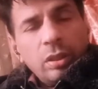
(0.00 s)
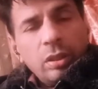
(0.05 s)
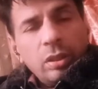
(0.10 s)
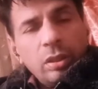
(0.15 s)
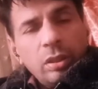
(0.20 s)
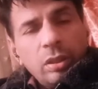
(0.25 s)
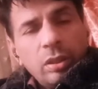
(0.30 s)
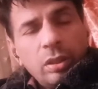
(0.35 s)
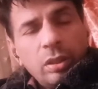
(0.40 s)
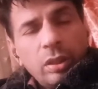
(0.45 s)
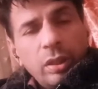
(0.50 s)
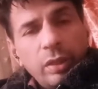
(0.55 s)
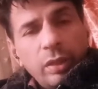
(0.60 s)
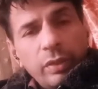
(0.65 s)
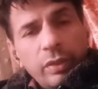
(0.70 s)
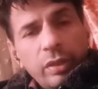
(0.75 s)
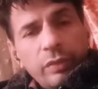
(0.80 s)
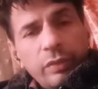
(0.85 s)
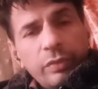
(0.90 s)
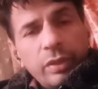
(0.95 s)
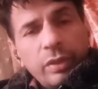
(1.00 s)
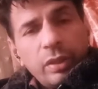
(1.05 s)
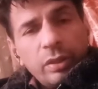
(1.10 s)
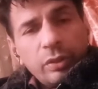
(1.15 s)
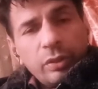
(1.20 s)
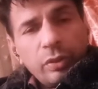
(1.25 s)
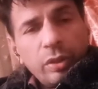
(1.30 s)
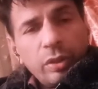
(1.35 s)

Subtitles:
And even if earthquake